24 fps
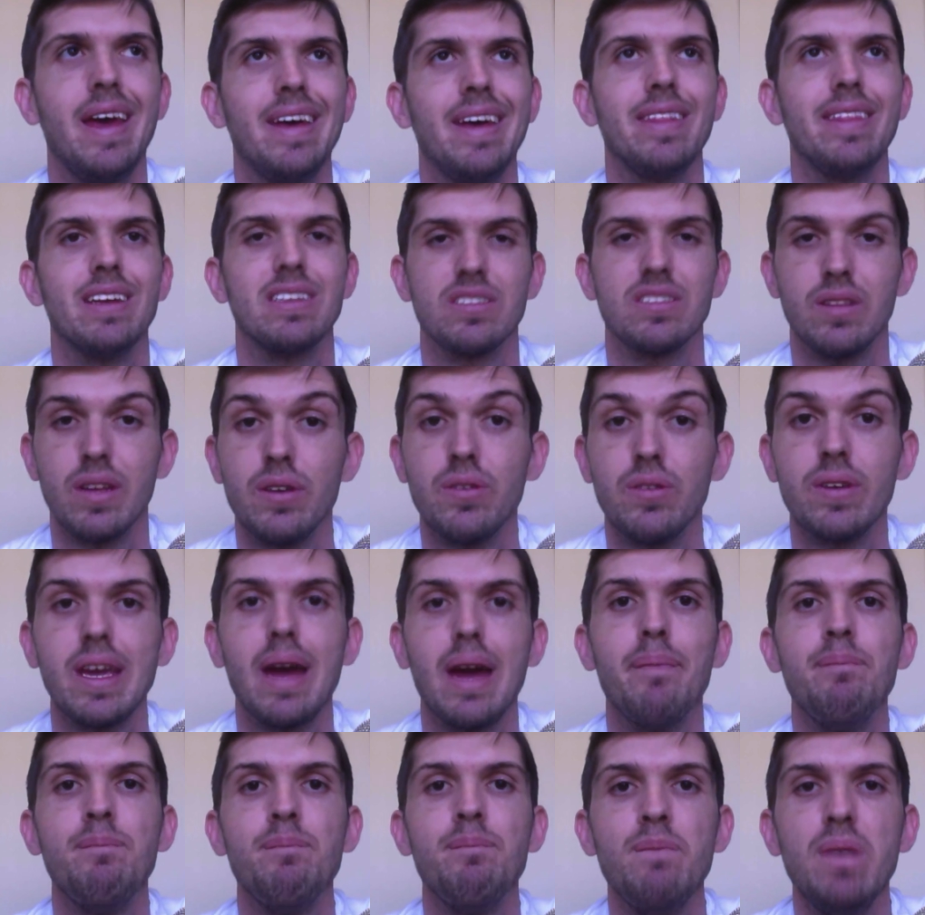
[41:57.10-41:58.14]
That is literally
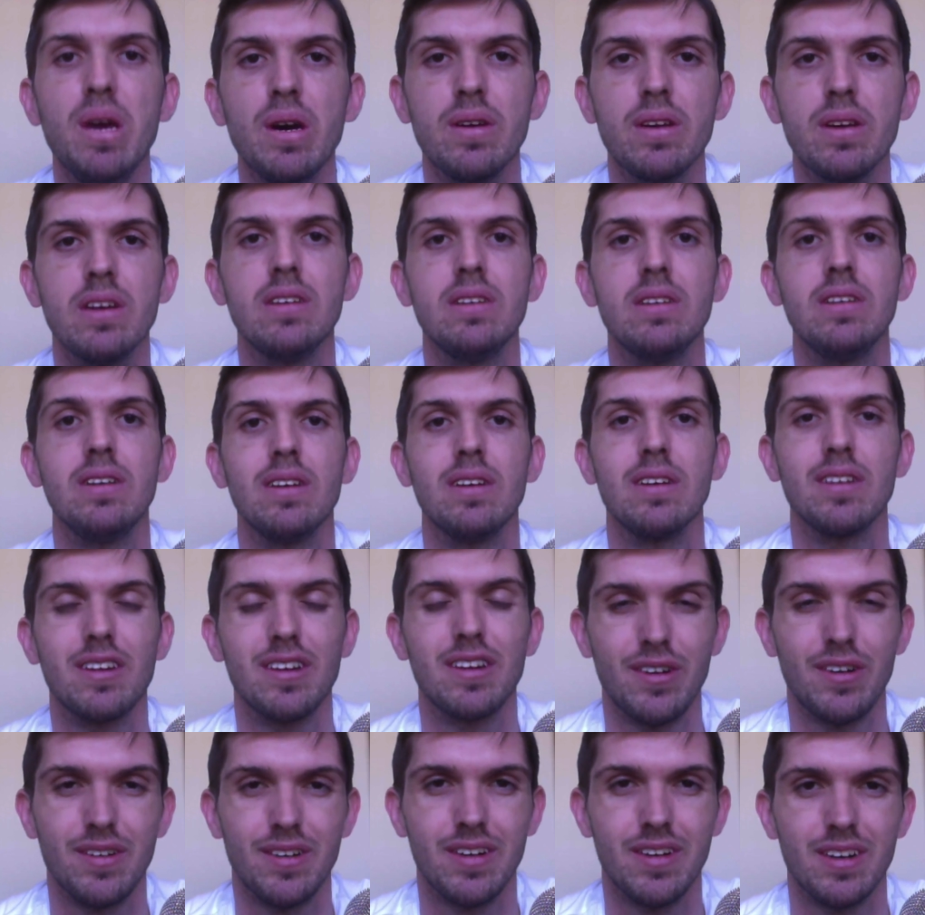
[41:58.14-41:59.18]
1 million
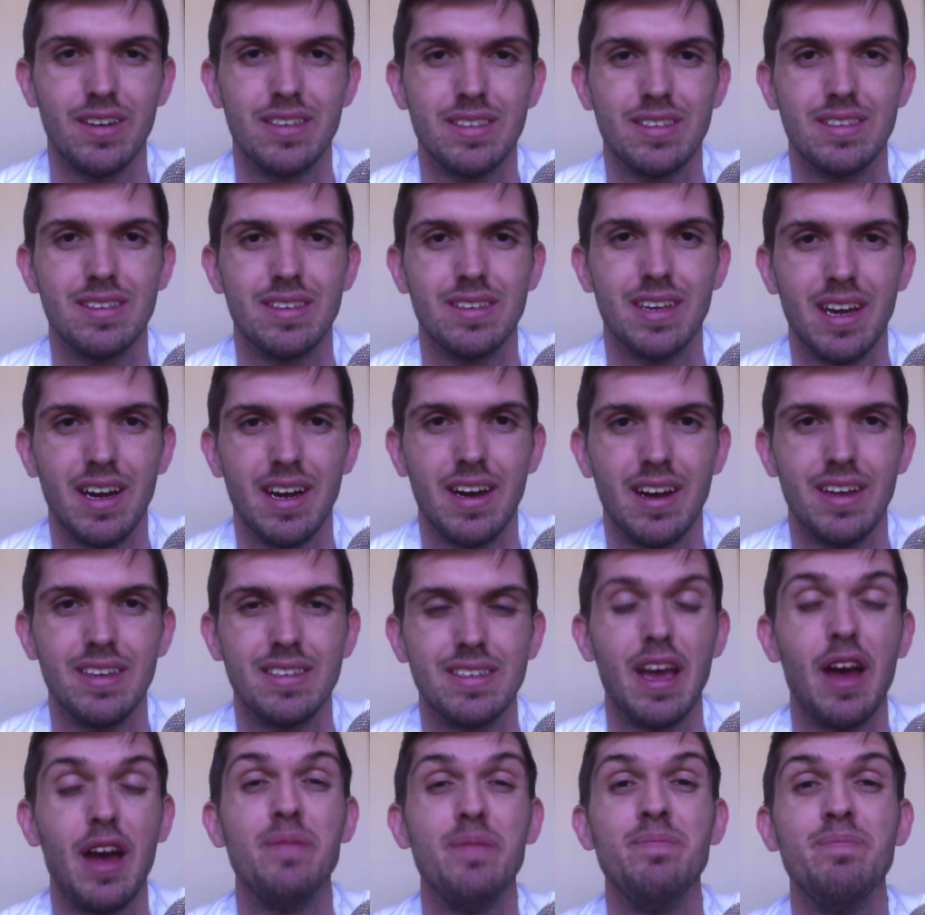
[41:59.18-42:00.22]
cards,
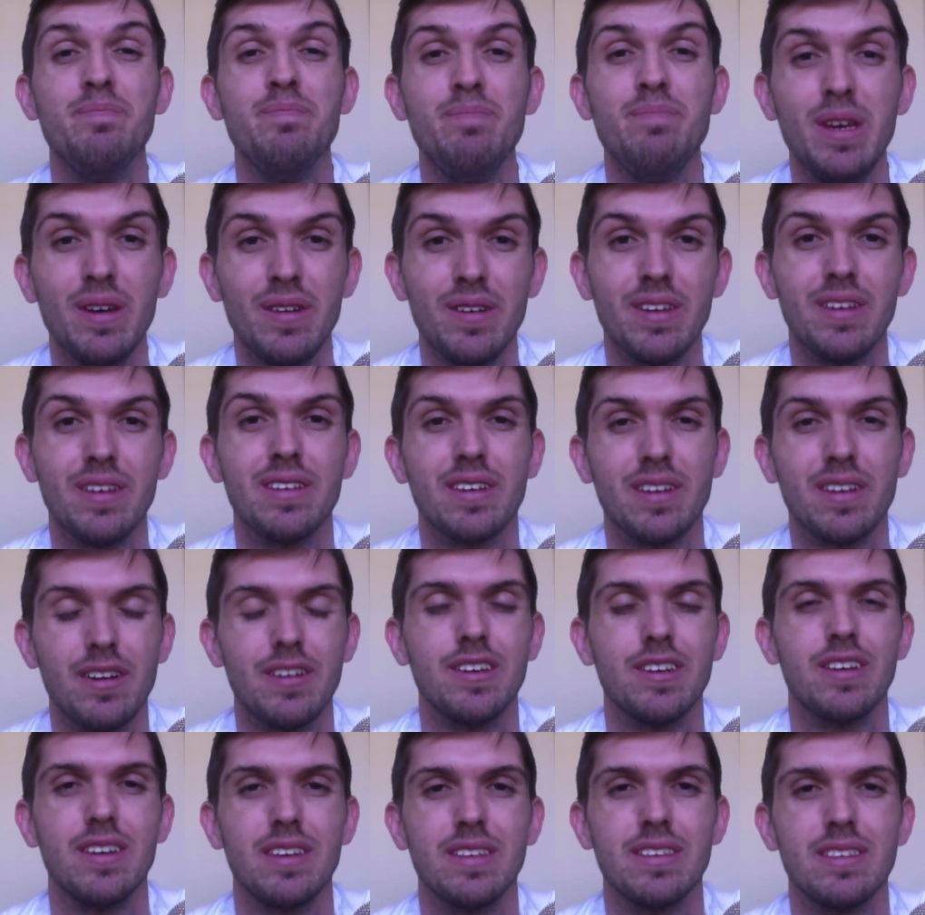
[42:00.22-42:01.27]
guys. 1 million
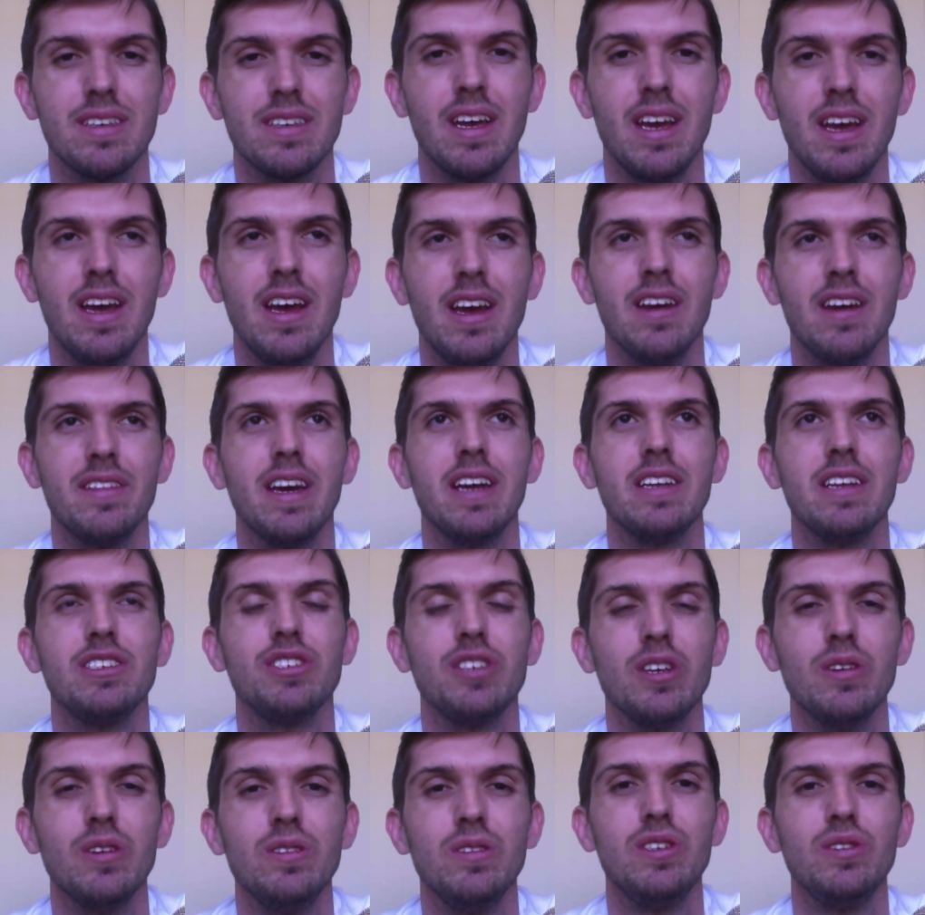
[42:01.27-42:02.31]
cards. That
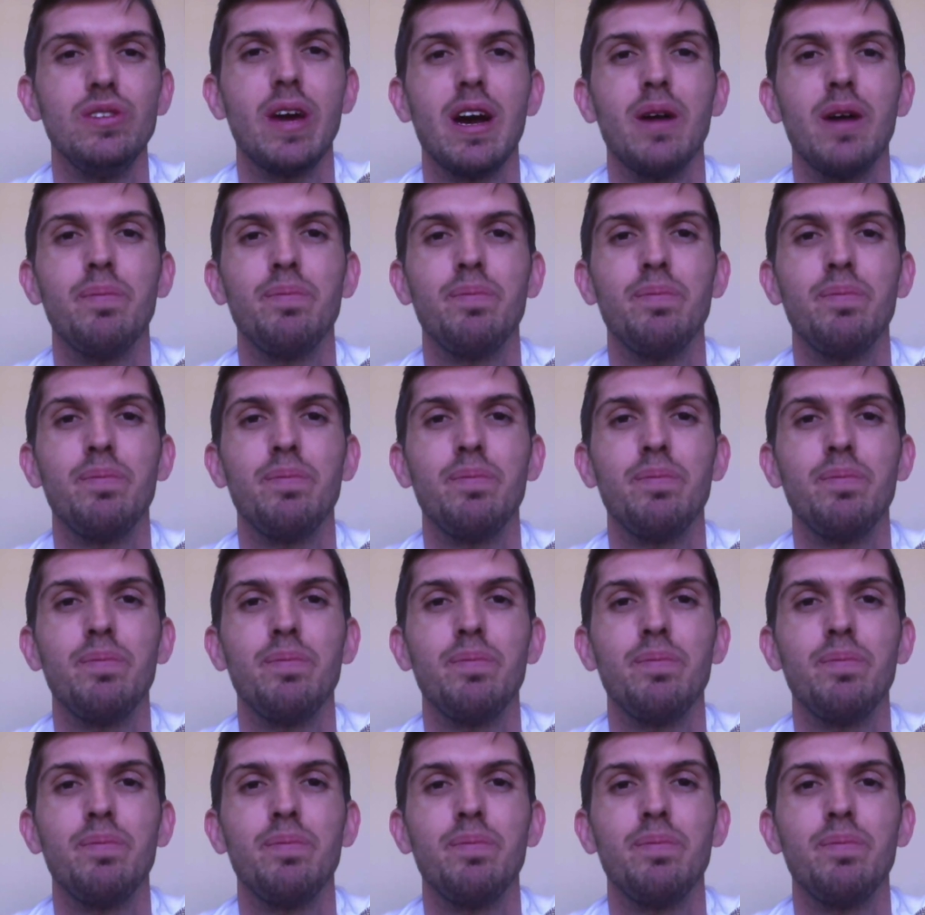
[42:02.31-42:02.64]
shows you how